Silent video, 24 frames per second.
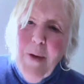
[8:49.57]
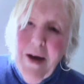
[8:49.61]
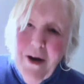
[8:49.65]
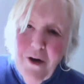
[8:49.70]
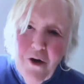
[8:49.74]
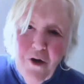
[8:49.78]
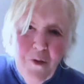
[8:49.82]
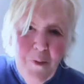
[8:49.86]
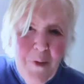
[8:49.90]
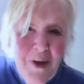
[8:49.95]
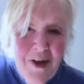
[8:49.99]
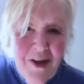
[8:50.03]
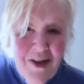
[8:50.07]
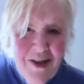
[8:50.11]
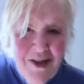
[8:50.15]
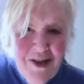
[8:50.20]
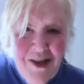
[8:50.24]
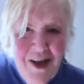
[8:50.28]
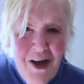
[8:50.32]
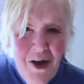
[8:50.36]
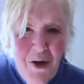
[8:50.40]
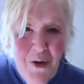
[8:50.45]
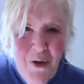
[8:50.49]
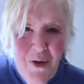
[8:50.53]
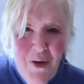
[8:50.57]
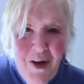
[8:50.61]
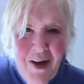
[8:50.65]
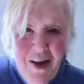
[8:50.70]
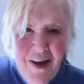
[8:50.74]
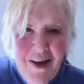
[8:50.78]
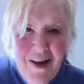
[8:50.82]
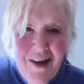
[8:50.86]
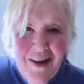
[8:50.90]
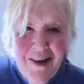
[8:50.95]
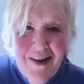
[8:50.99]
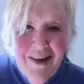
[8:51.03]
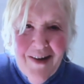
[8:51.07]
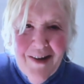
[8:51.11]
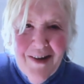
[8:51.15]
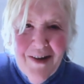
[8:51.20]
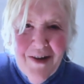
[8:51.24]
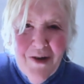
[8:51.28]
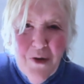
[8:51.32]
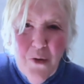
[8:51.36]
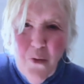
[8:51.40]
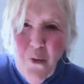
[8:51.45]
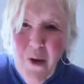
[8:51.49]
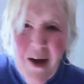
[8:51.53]
paramilitary
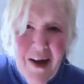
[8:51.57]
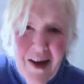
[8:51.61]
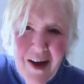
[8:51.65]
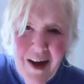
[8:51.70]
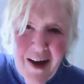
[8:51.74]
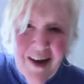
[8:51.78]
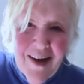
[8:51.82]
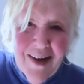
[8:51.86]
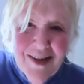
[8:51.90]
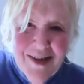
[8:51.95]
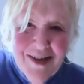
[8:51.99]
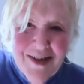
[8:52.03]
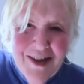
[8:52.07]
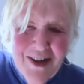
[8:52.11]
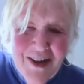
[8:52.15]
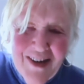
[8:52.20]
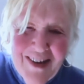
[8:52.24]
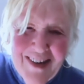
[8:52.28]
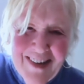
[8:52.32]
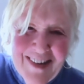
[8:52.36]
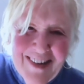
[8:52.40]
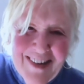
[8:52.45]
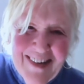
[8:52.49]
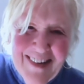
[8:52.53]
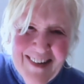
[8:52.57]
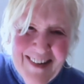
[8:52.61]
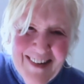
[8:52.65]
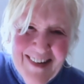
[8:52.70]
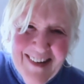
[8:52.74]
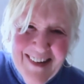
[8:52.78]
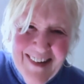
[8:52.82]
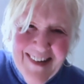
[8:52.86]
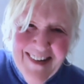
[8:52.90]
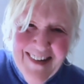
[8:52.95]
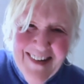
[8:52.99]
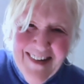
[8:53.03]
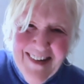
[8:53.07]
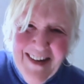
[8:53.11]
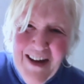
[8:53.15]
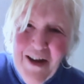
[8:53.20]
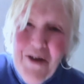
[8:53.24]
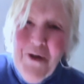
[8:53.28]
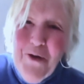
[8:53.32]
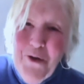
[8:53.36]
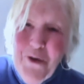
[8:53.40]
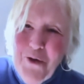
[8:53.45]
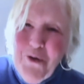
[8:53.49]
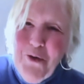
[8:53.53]
white guys
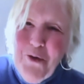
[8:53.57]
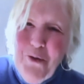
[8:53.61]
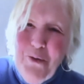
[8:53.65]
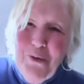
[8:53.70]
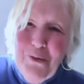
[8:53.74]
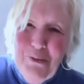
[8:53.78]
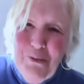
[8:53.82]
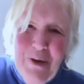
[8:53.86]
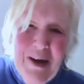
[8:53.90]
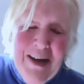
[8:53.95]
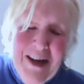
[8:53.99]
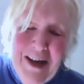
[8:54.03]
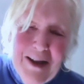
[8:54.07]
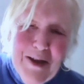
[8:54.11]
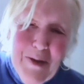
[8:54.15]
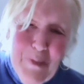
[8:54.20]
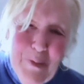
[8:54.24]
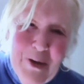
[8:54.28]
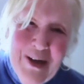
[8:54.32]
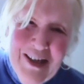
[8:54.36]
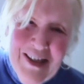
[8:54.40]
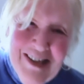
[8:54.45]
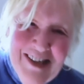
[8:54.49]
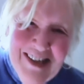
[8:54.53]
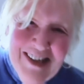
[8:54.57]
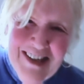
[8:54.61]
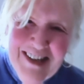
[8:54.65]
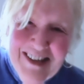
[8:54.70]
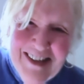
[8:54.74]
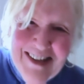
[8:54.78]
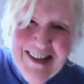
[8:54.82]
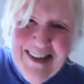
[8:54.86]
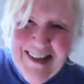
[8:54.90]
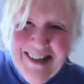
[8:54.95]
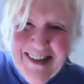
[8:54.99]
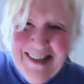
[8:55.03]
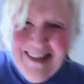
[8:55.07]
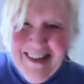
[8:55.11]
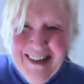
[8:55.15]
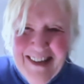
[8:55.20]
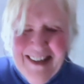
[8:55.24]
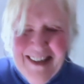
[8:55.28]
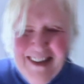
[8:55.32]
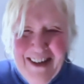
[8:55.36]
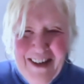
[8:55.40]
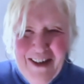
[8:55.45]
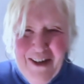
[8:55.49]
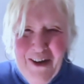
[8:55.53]
who were running the prisons,
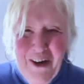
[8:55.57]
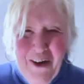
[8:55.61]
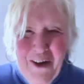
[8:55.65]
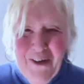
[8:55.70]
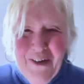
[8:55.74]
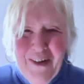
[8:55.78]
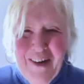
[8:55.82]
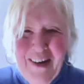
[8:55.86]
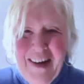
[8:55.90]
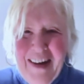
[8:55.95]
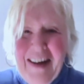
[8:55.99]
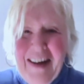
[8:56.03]
you know.